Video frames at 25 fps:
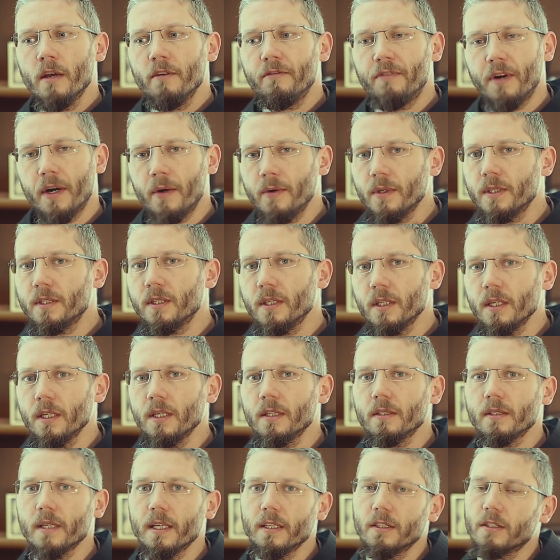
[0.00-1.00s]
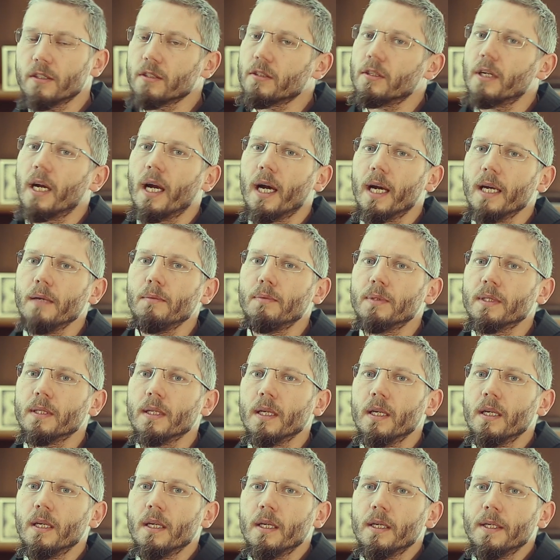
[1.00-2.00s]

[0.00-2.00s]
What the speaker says: Pharisees and scribes.